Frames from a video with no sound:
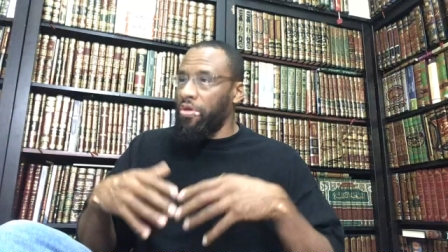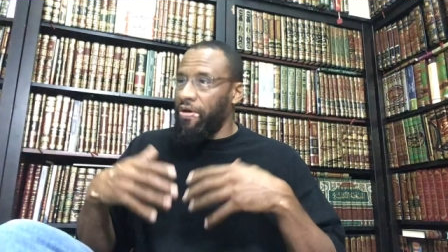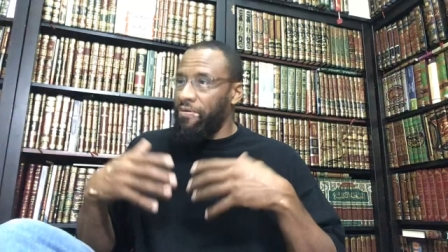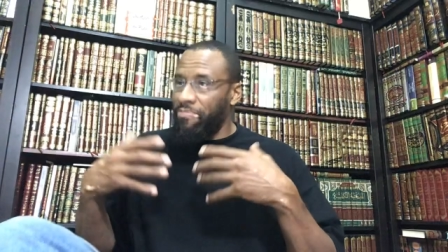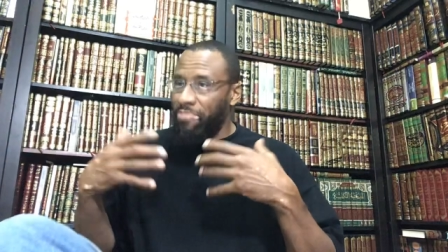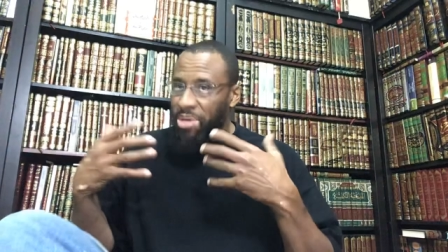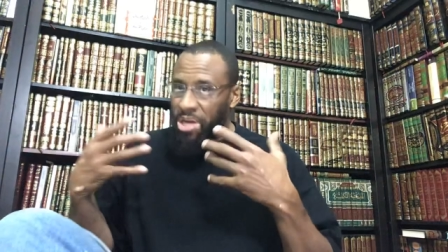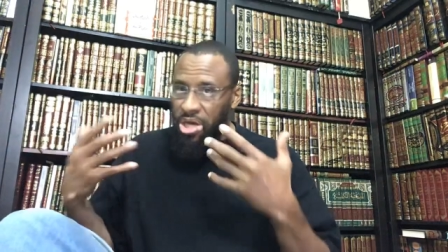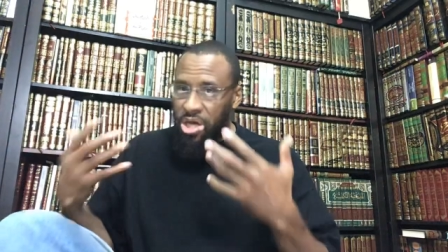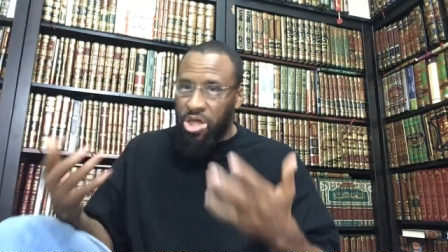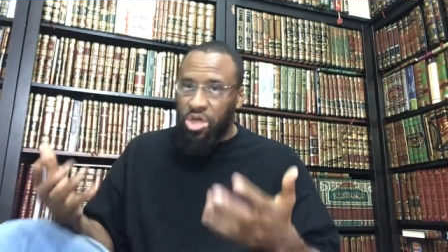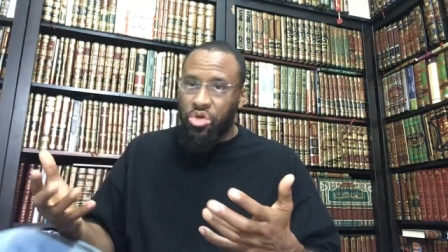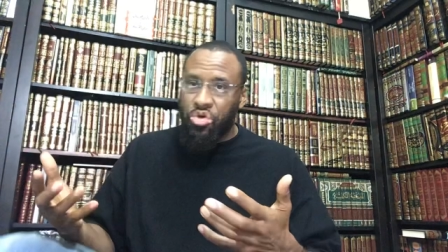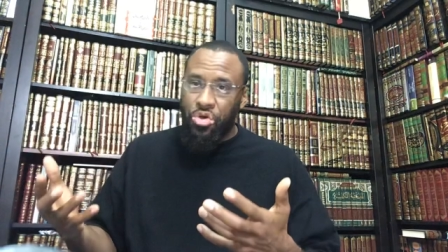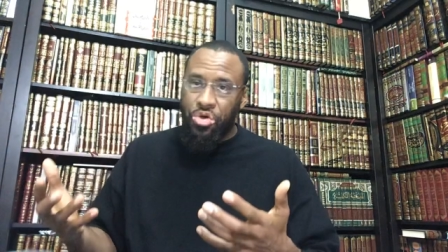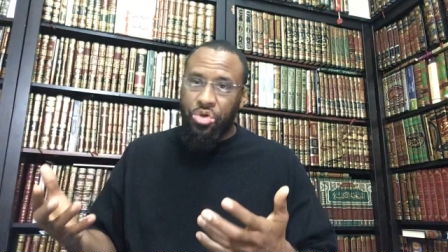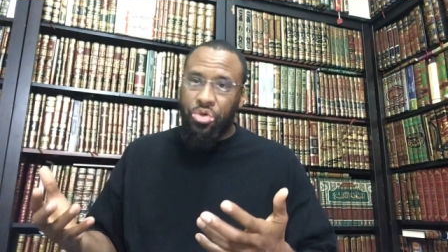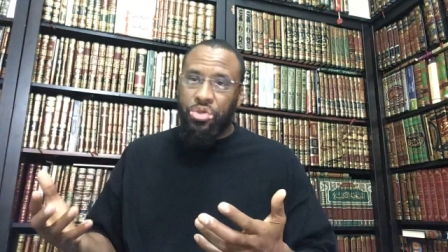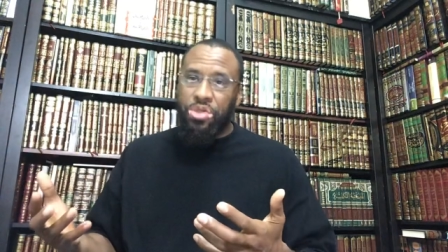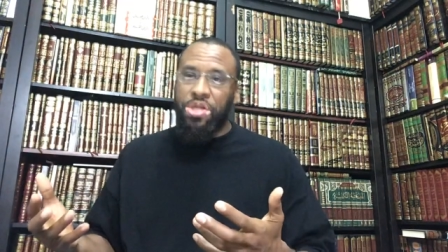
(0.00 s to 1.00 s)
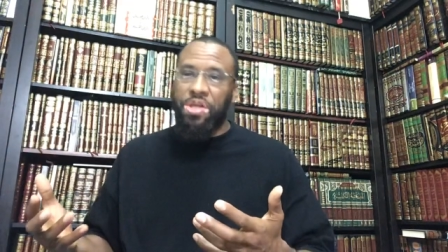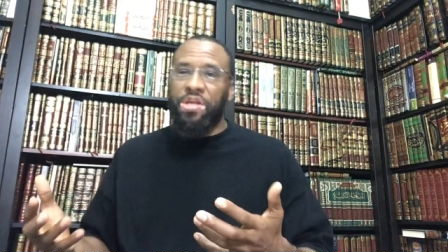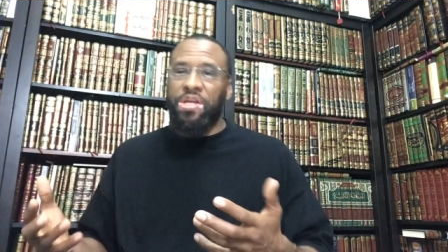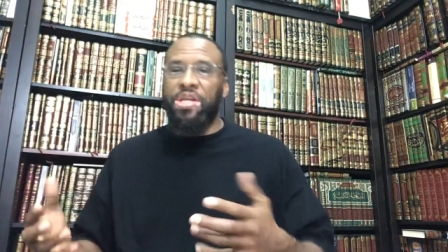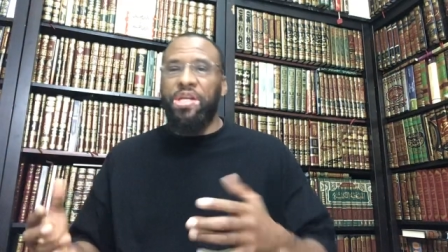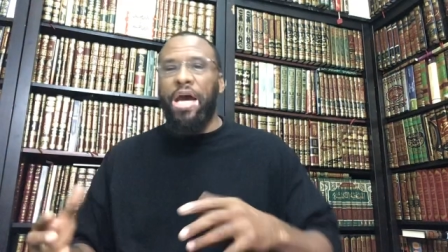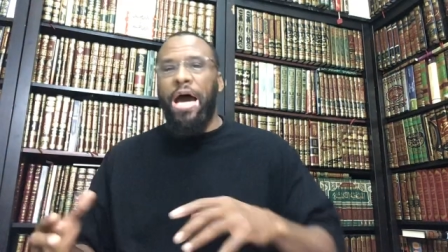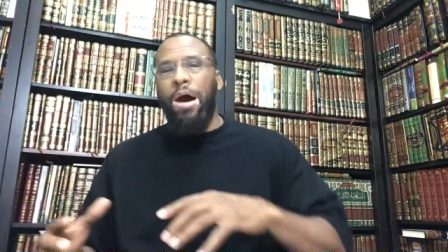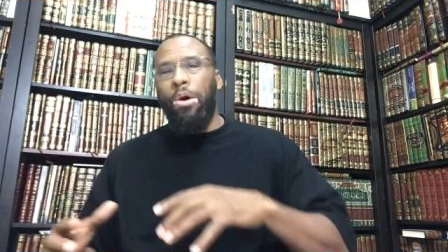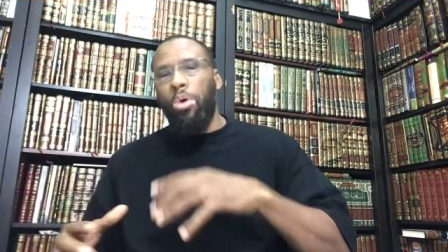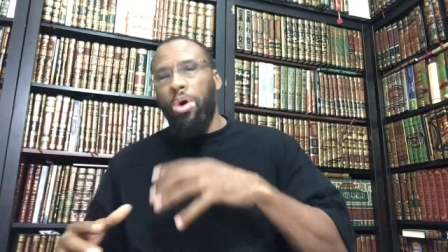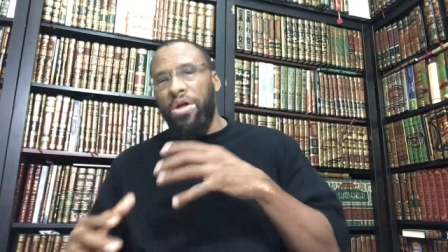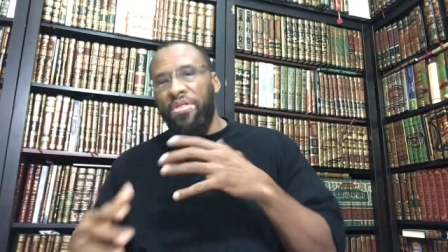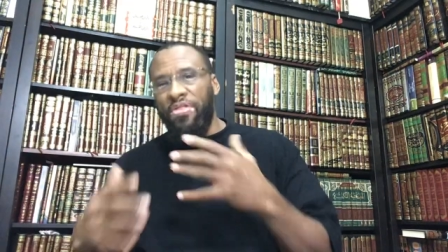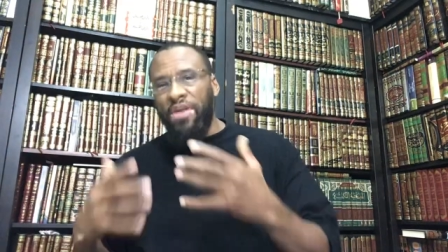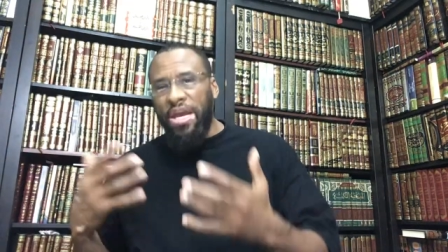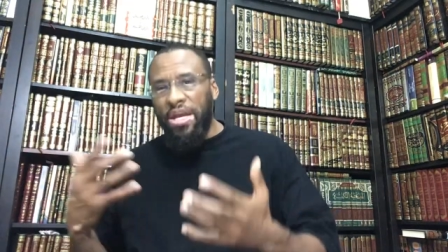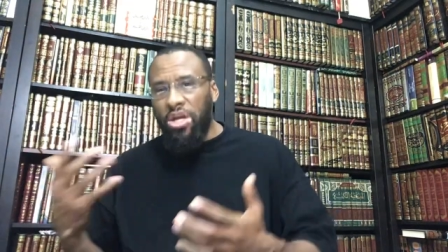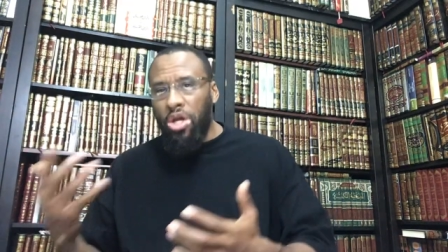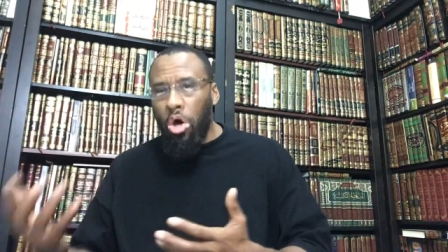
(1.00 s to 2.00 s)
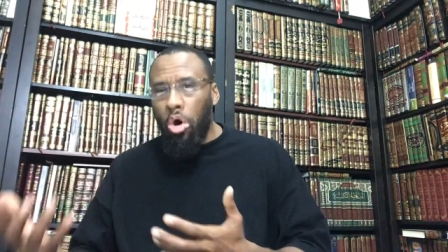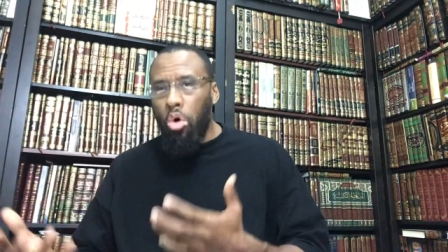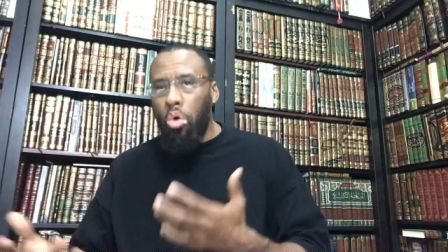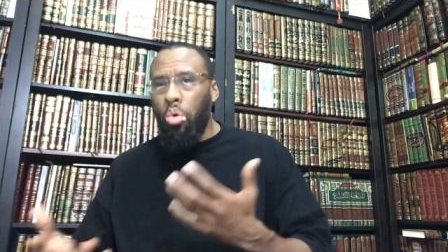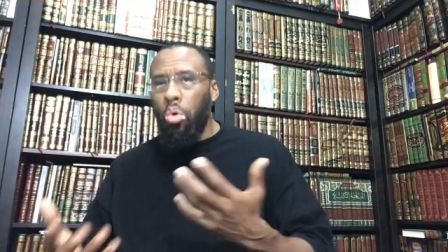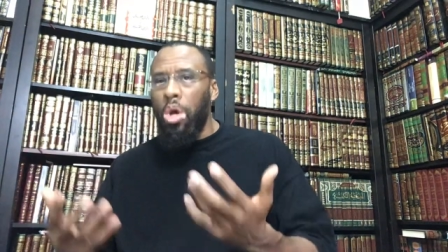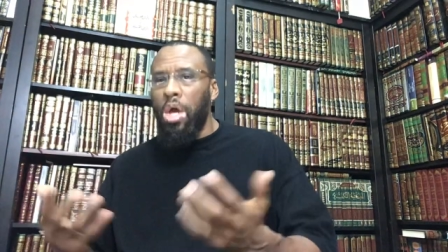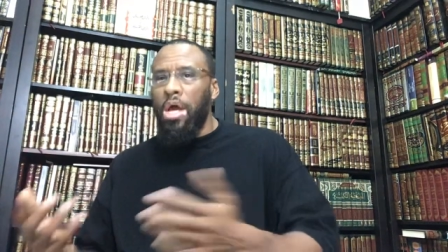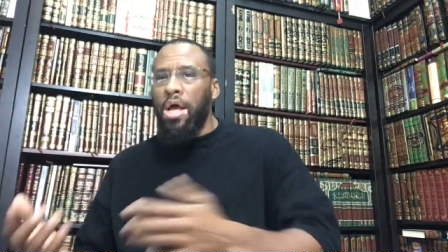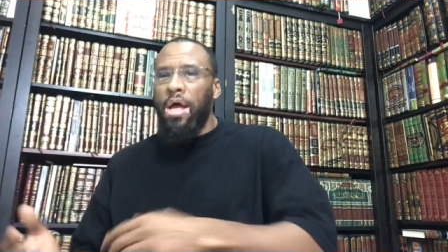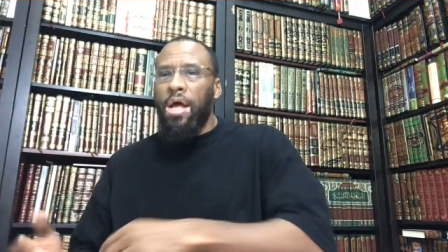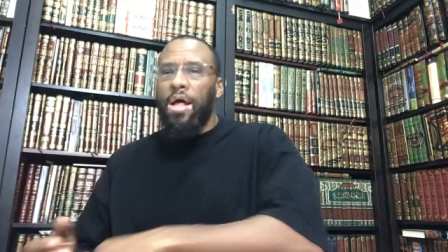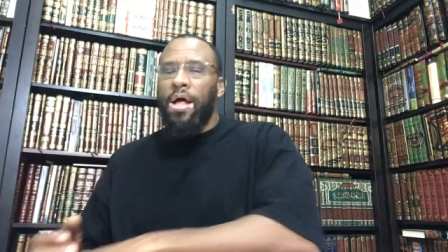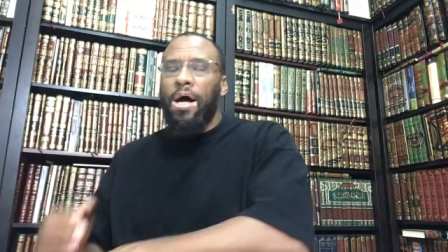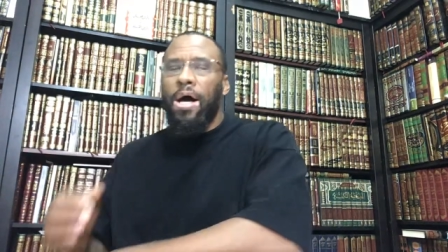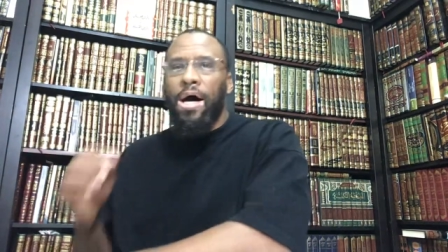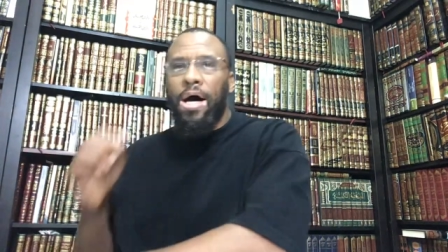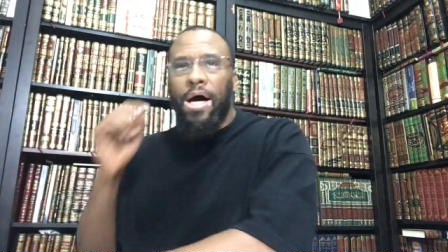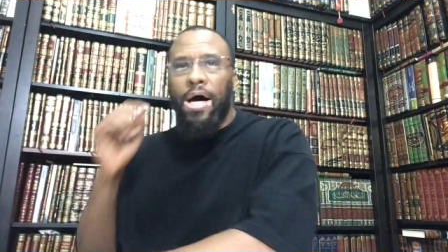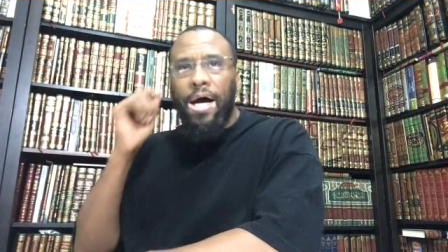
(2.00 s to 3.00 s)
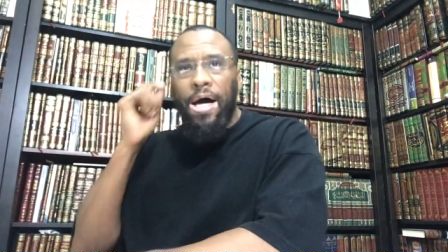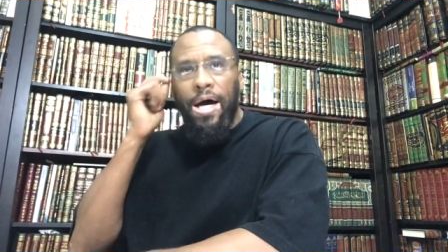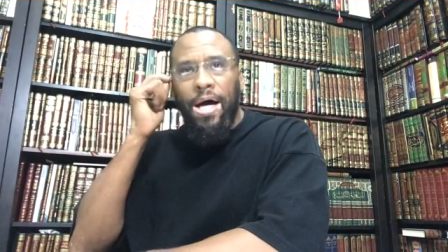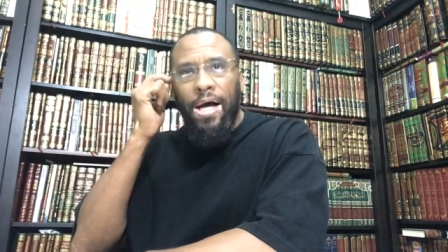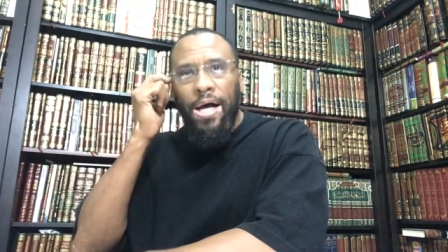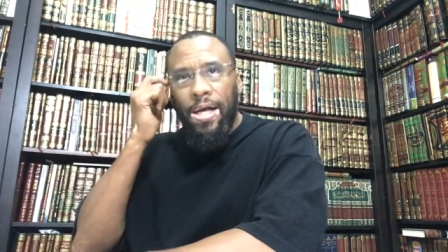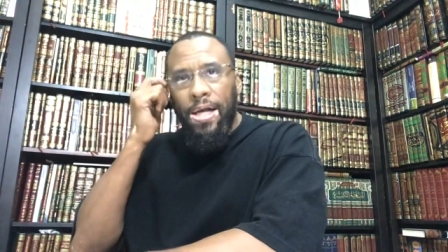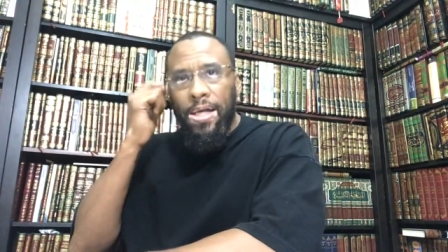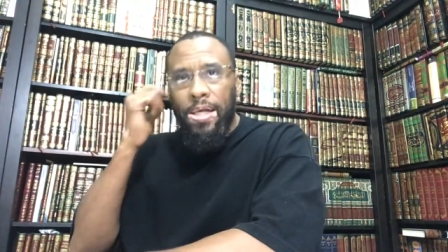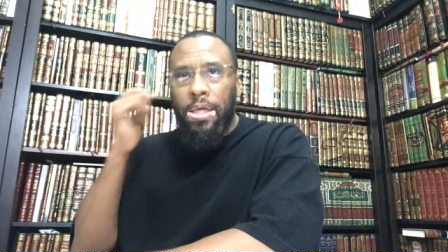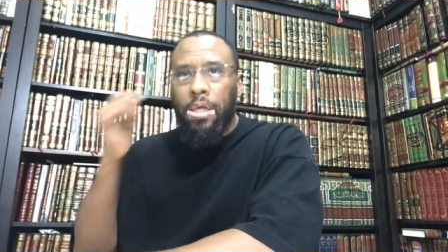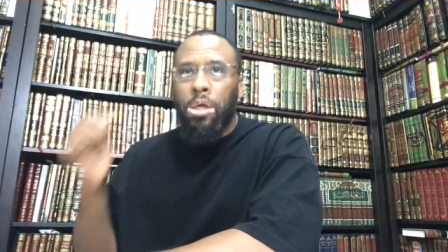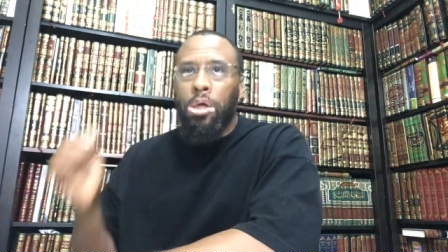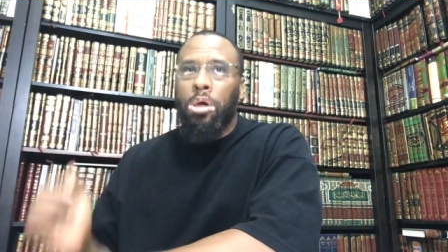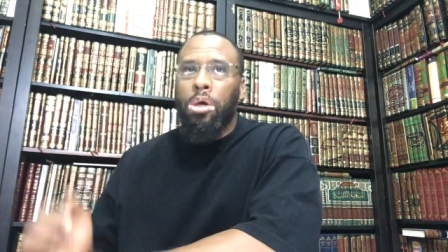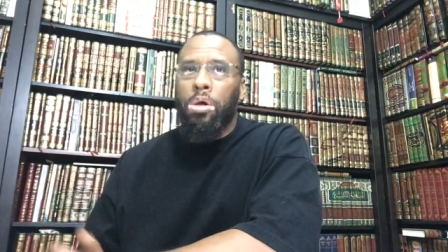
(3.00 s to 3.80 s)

or they've been introduced to the da'wah and they know uh,